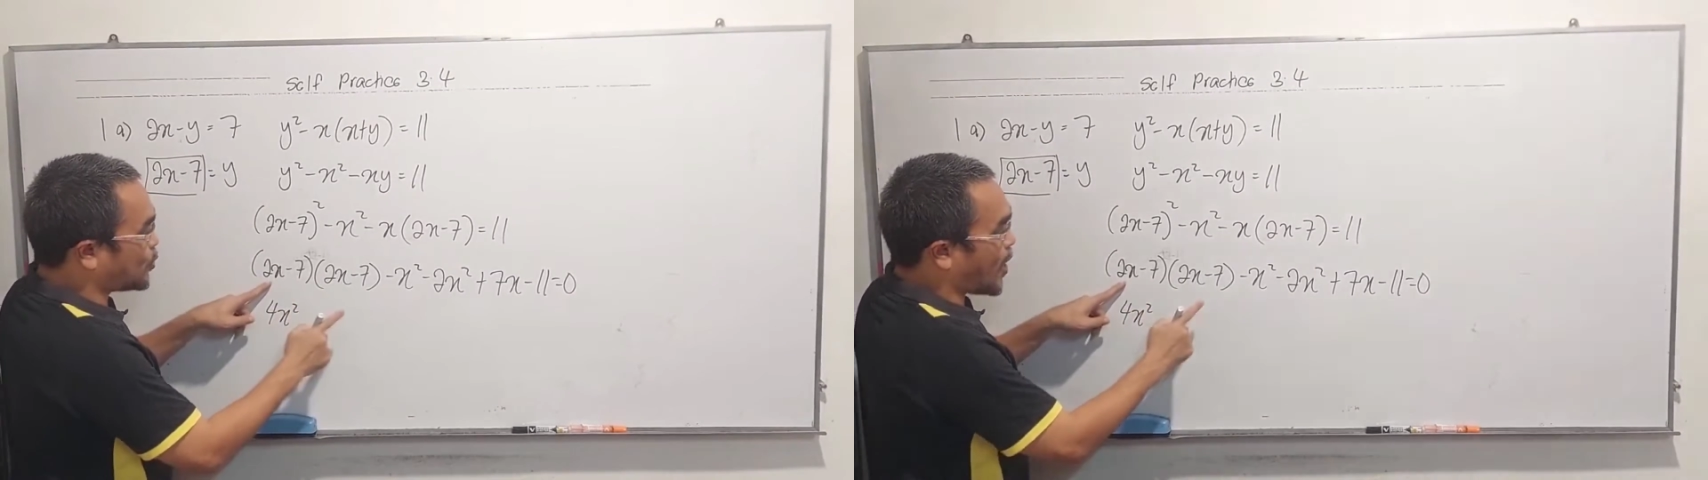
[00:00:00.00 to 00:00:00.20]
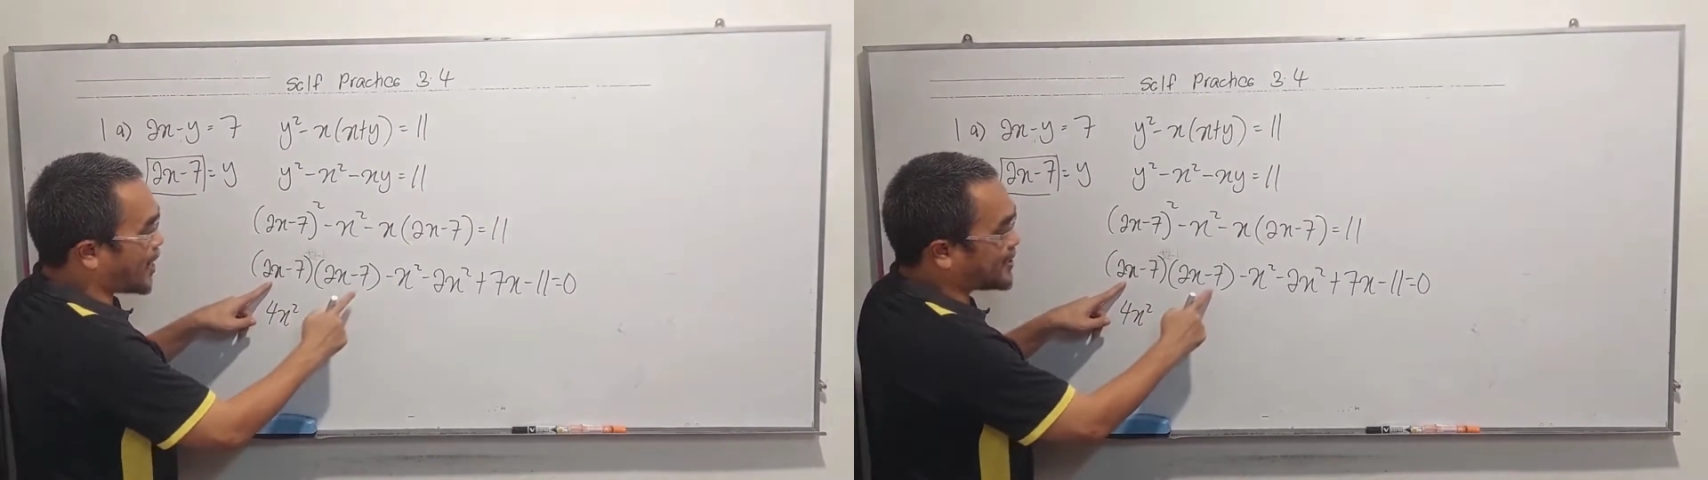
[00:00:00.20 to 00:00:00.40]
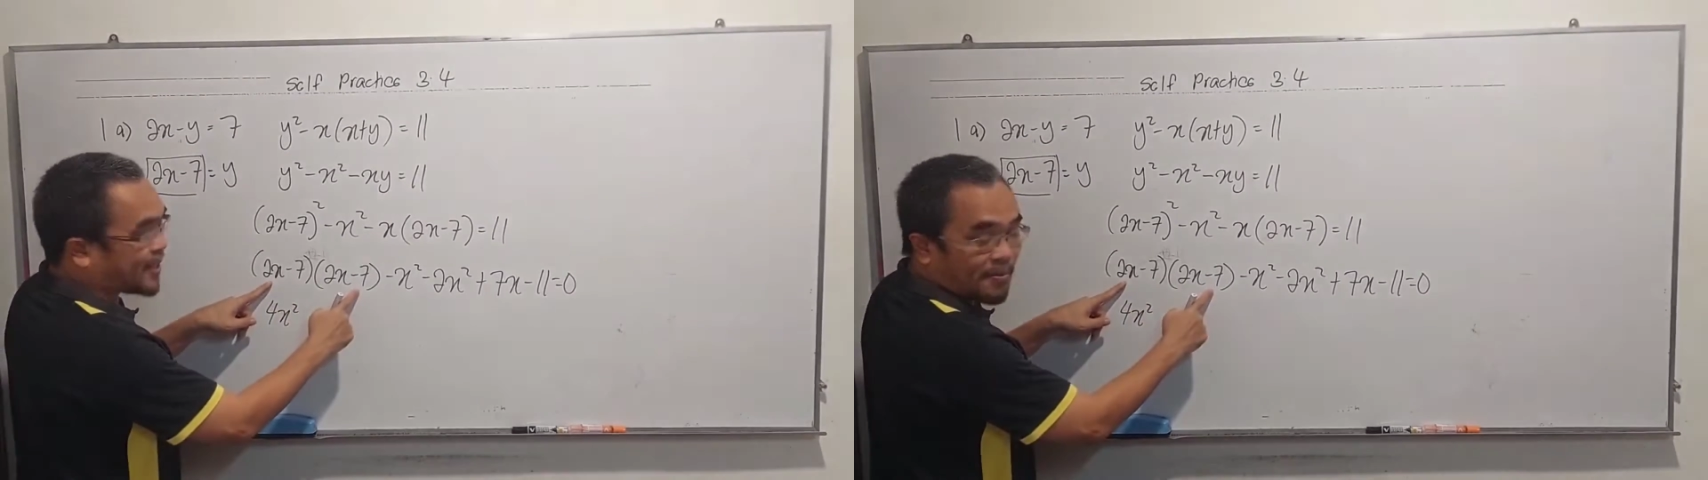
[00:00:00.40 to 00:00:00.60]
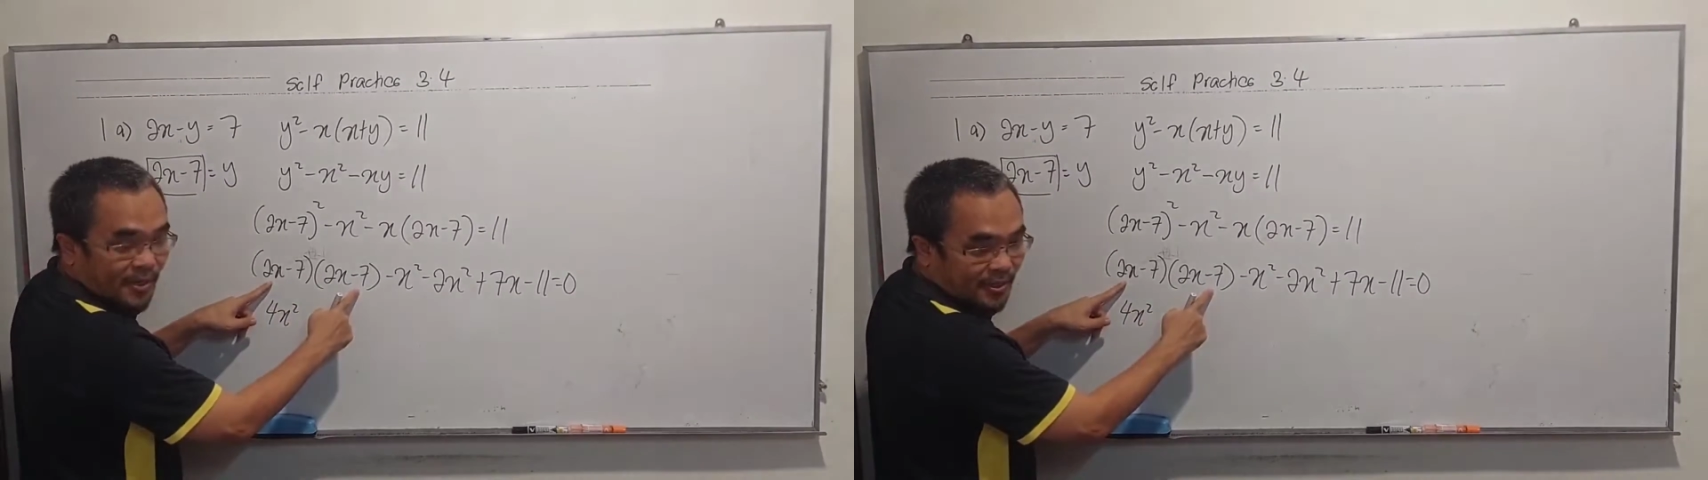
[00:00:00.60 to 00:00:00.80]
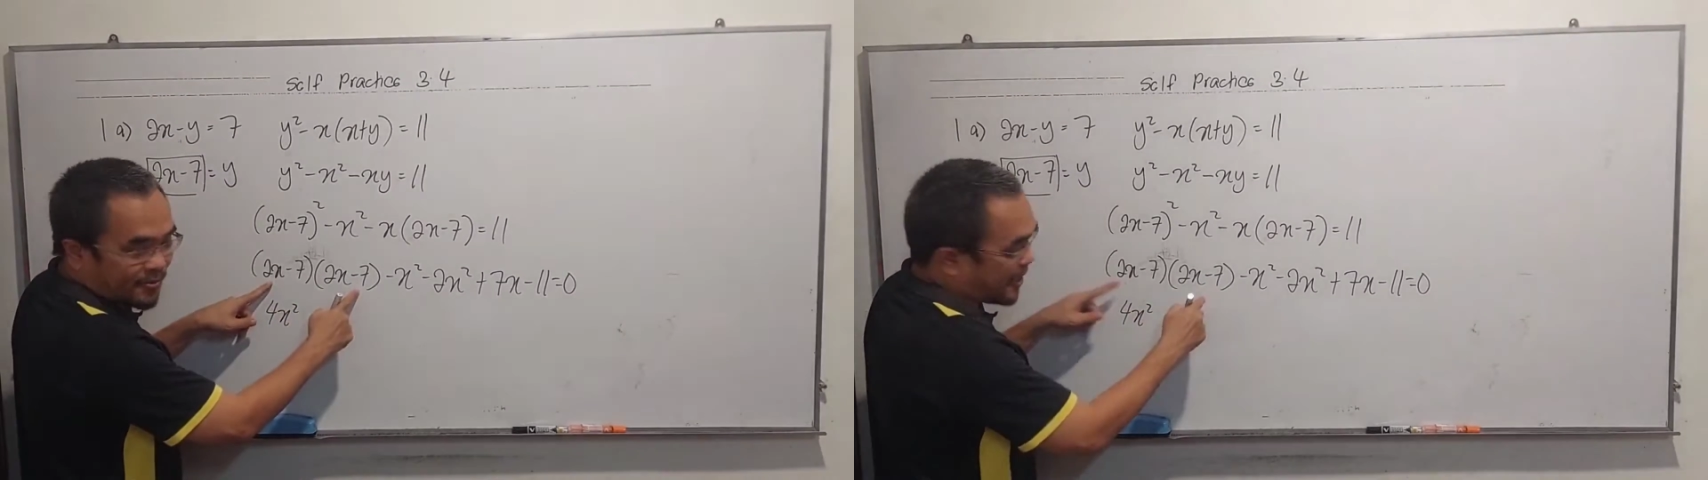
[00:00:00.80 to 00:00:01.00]
2x times
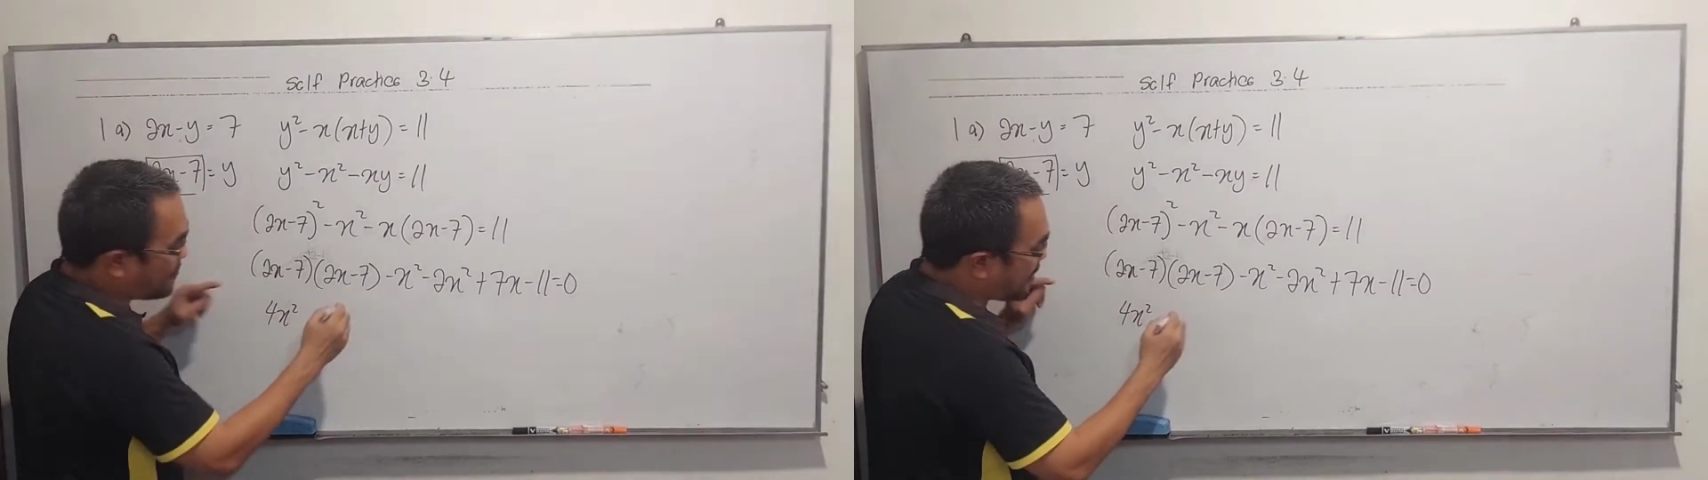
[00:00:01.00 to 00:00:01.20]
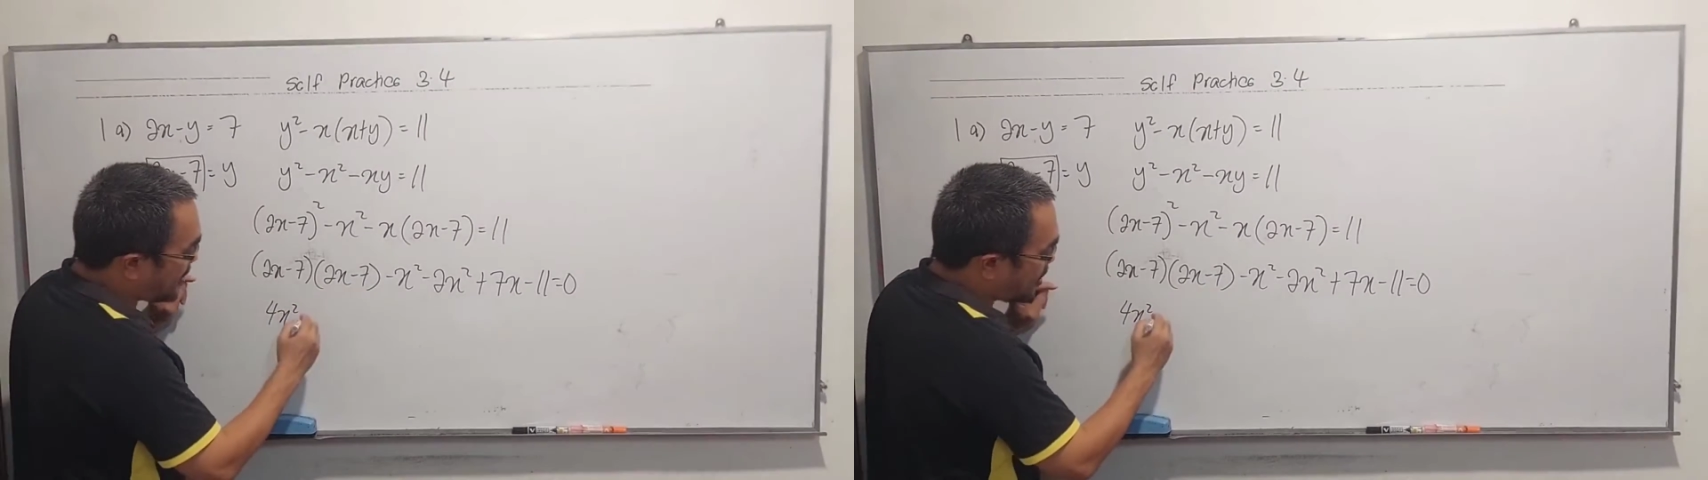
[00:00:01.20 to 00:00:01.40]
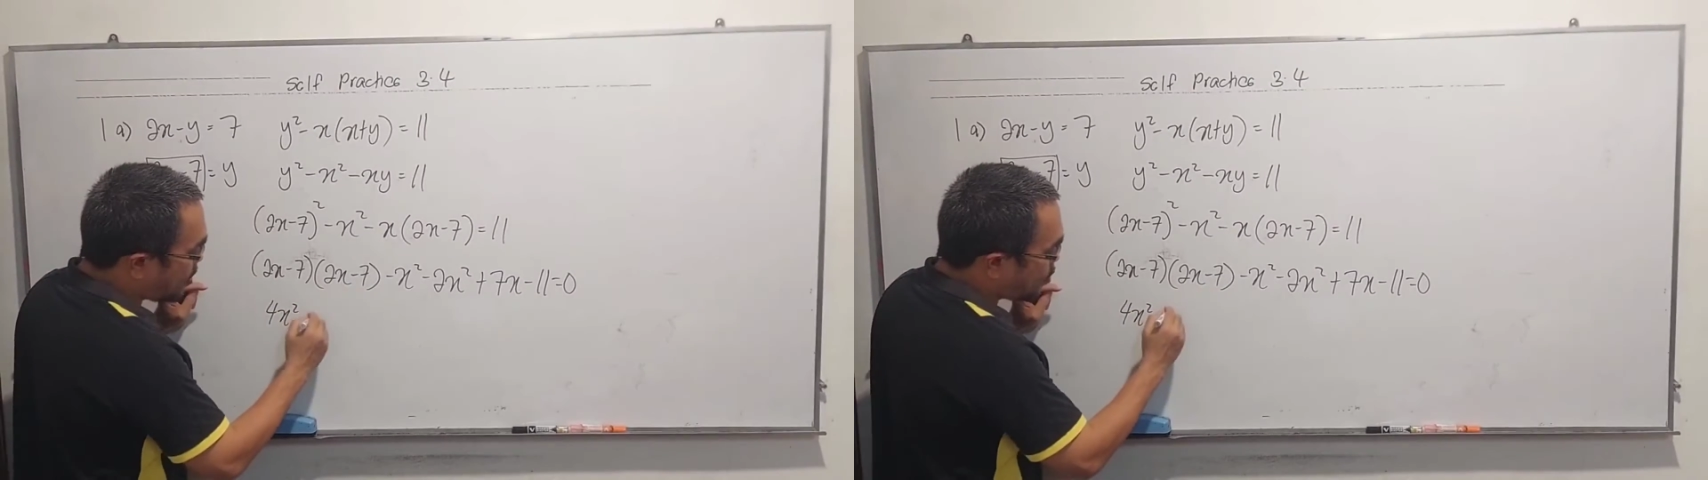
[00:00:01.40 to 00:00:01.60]
negative 7